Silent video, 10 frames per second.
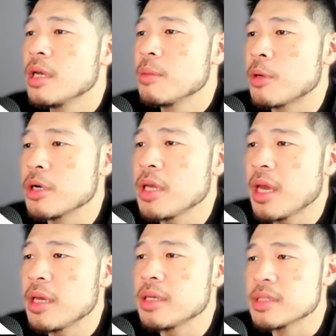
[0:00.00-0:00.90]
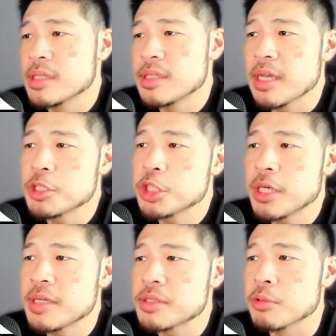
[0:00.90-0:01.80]
Party A
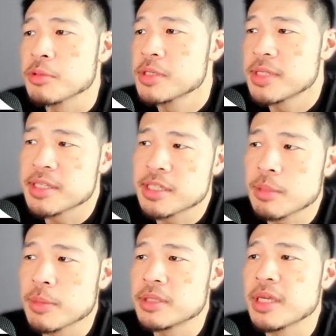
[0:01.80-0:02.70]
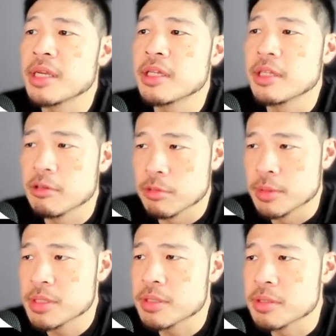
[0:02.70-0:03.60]
instantiates or sets up a data clean room
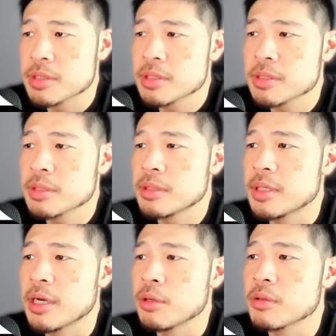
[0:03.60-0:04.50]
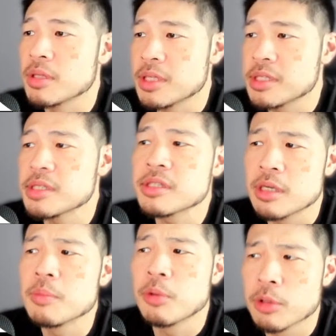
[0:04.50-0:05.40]
instance. Now, this is an
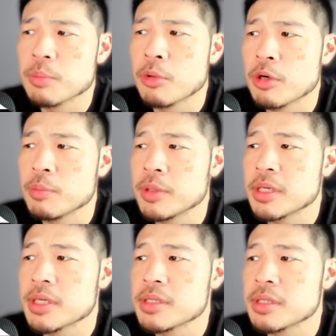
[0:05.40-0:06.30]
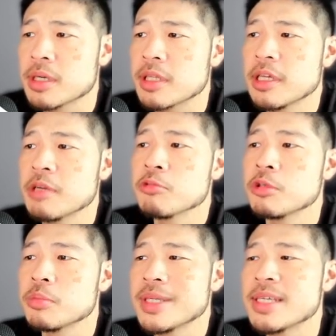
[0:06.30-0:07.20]
important point because a clean
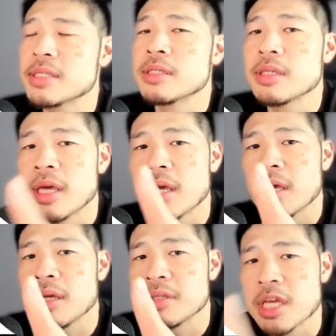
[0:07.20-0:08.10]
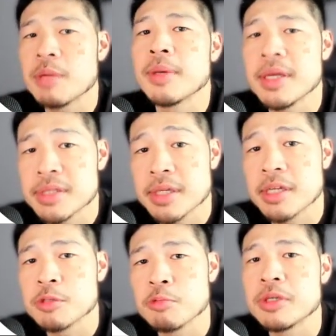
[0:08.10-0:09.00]
room isn't a database that
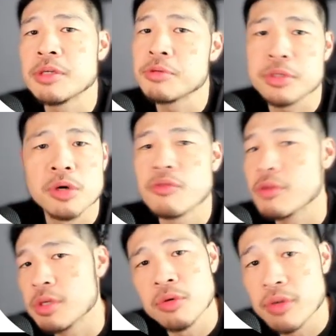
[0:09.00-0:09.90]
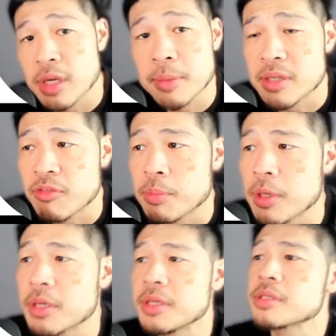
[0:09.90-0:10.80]
gets reused over and over again by different
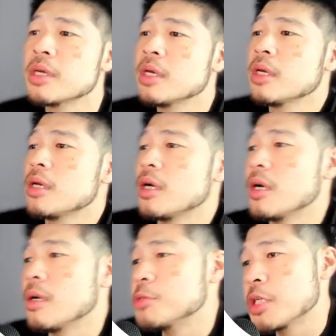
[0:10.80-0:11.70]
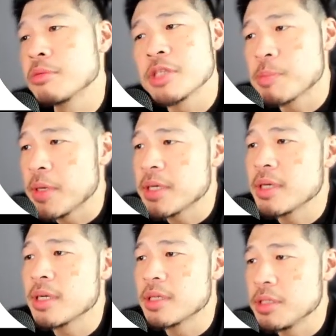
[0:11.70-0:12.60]
parties. Um, generally
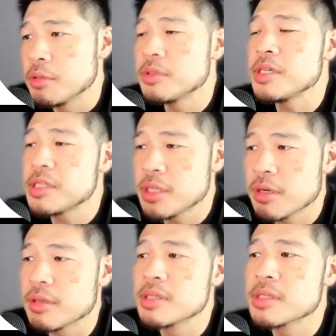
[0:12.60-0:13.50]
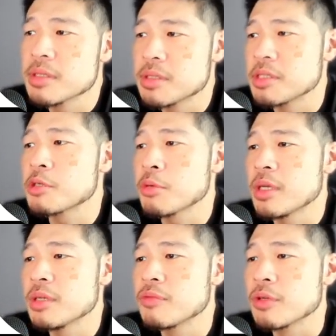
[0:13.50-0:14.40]
speaking, a new DCR instance is
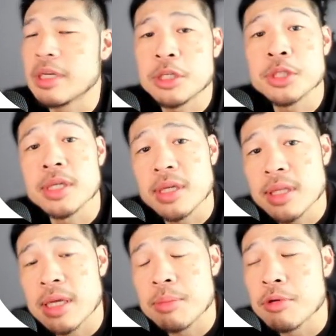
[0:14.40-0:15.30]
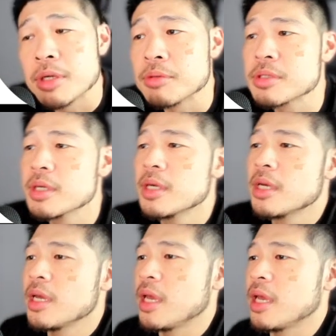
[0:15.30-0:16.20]
created for each set of collaborators.
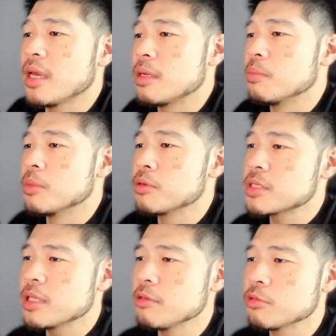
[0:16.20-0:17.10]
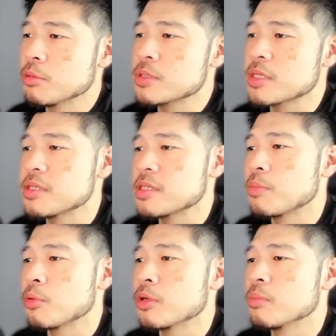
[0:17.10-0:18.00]
And most clean rooms can
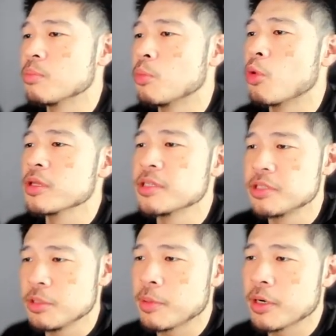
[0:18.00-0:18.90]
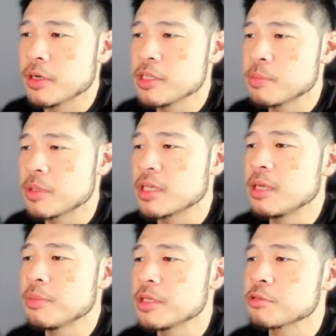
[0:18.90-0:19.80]
support more than two parties, but to
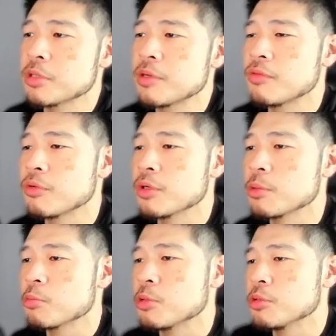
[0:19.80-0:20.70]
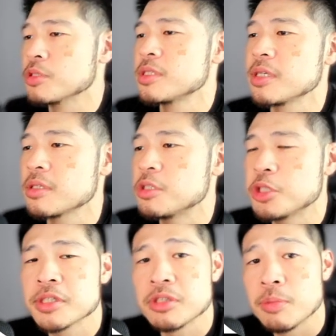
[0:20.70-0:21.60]
keep things straightforward, we'll stick to
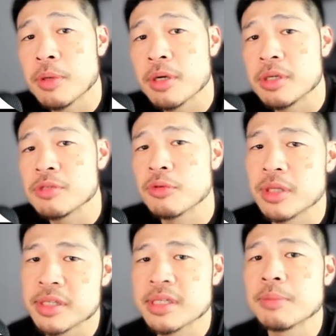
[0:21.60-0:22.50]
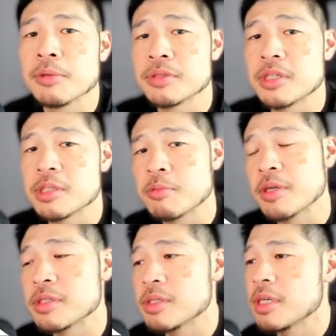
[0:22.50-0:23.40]
just two parties for the examples in this
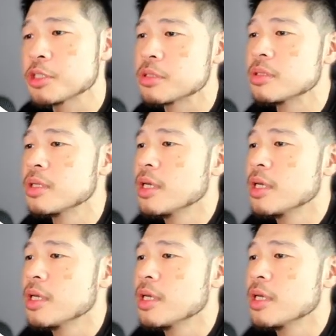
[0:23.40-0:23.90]
presentation.